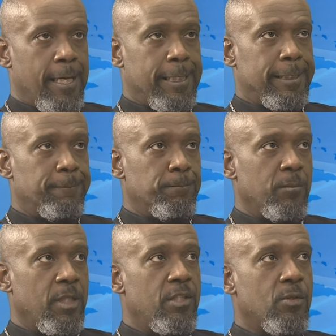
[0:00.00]

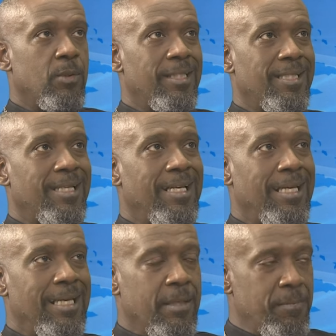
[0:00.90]
The school isn't
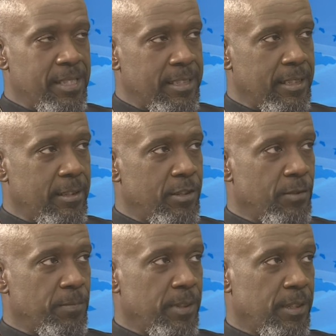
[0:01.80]
limited
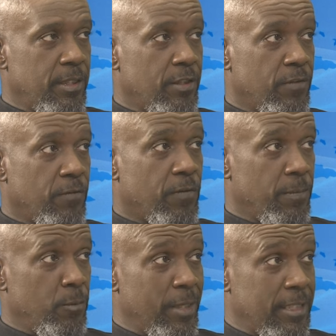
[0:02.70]
to persons
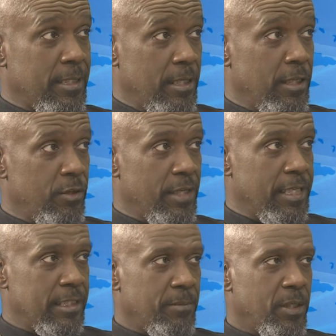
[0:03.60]
from West Indian
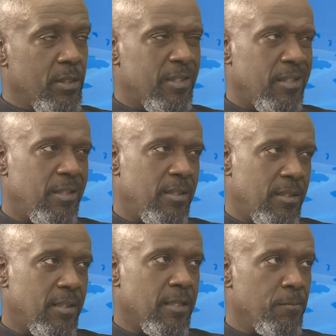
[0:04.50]
United because it
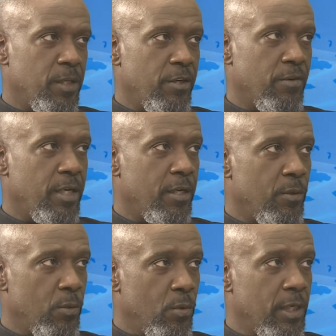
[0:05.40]
is to some degree
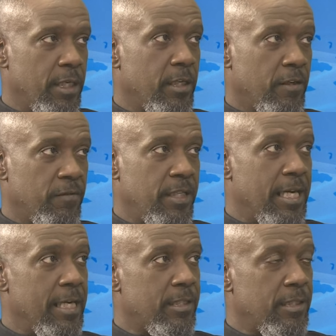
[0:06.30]
an organ of
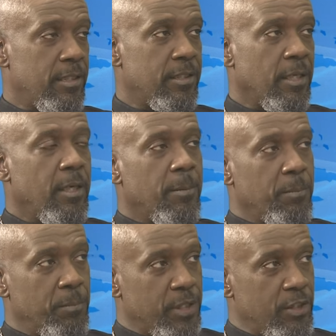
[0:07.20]
the diocese,
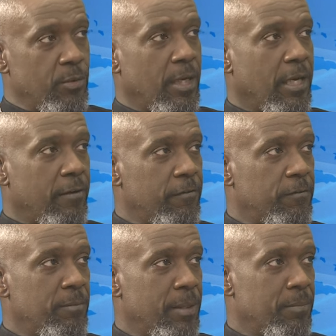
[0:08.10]
but you
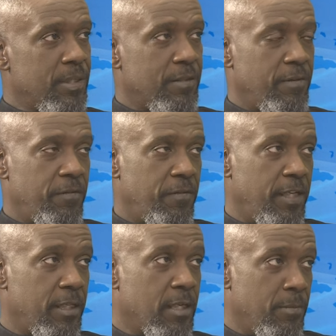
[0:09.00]
have members of the
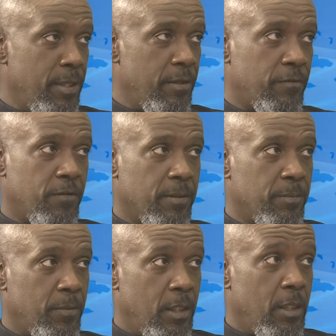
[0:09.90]
faith coming
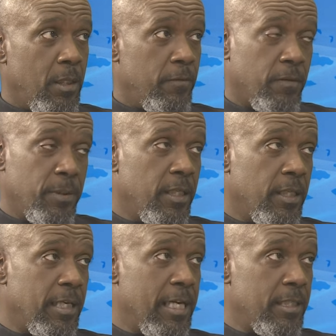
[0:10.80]
from the
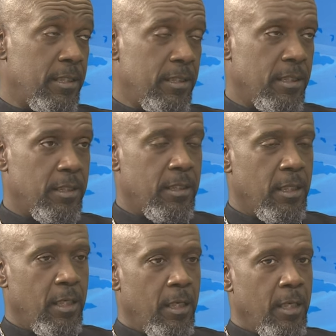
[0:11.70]
other dioceses.